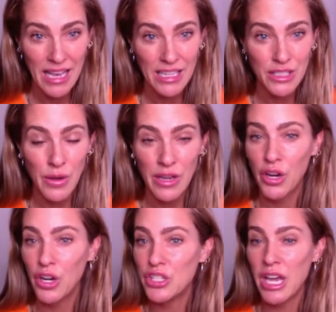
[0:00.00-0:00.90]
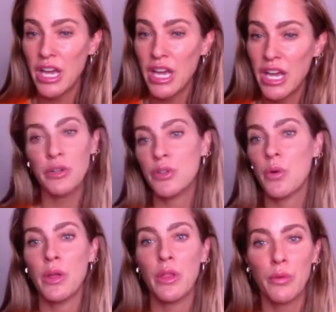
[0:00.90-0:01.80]
And so I encourage anyone who's
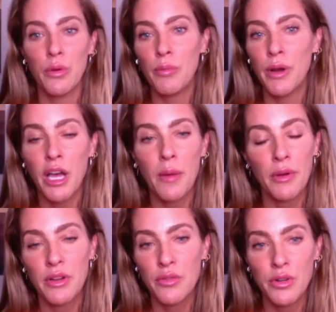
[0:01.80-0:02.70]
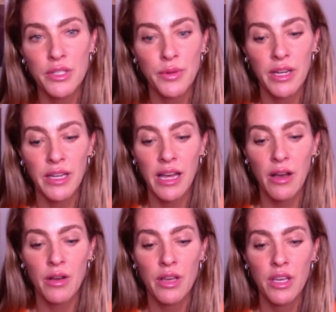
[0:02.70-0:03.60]
going through a breakup or a divorce right
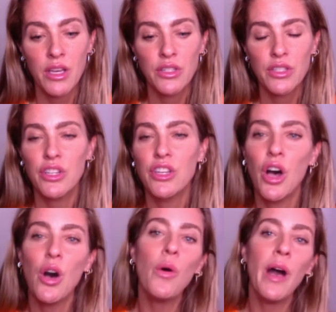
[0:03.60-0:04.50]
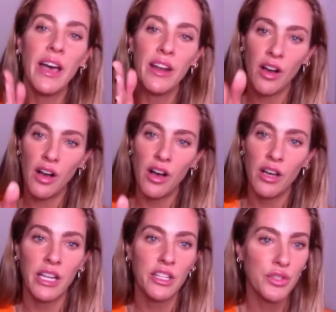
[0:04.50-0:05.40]
now to go head on
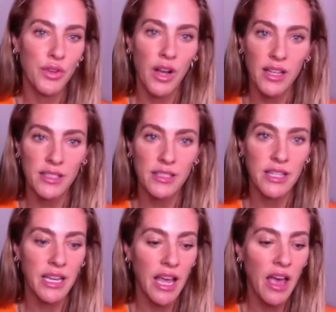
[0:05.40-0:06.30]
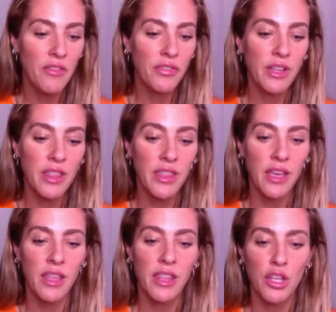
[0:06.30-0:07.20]
and trust that
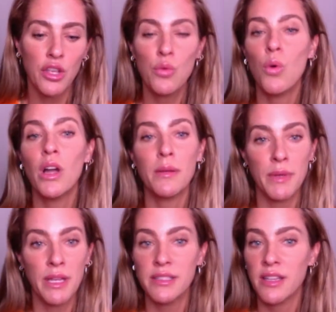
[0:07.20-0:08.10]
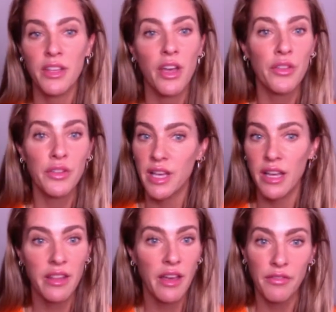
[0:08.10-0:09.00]
everything that you want to be is on the other side
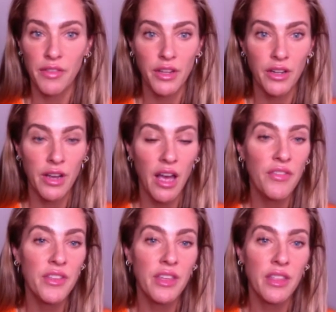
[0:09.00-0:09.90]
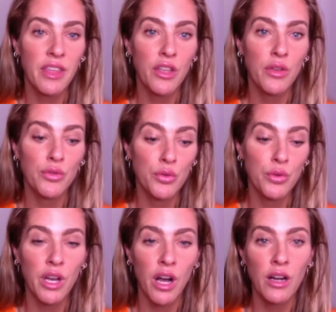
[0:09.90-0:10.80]
of that fear. Everything that you
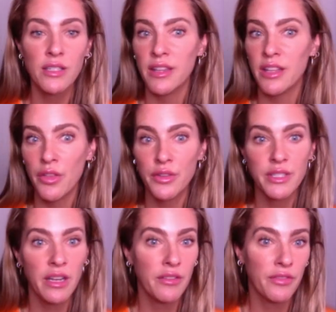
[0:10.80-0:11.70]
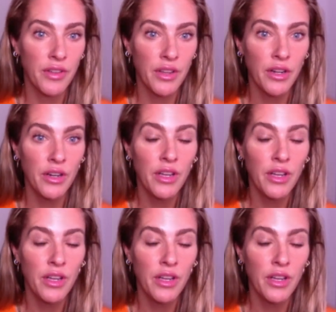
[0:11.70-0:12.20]
truly are is on the other side of the fear.